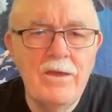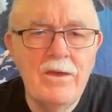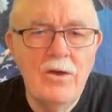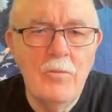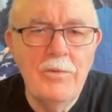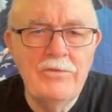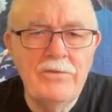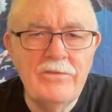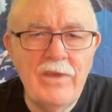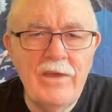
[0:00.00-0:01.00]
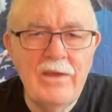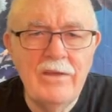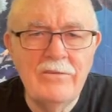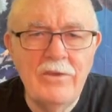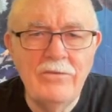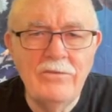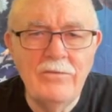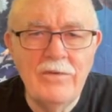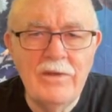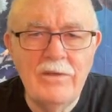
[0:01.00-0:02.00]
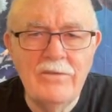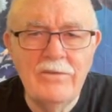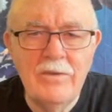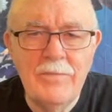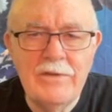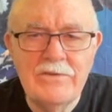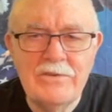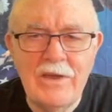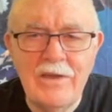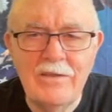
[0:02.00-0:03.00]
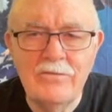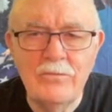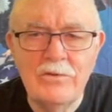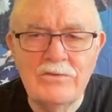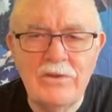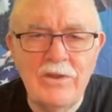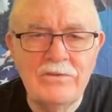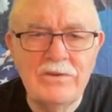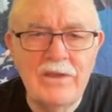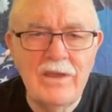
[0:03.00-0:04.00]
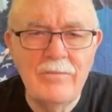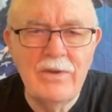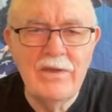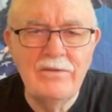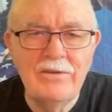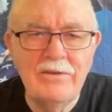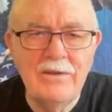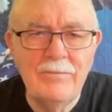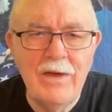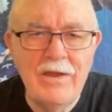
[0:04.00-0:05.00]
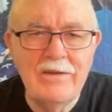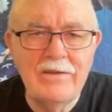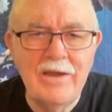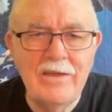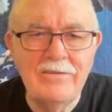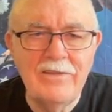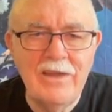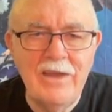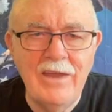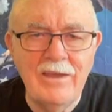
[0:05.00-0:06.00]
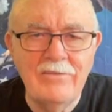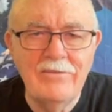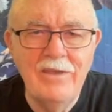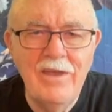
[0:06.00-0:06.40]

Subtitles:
Open Society has also funded Sleeping Giants, which launched a campaign to demonetize the X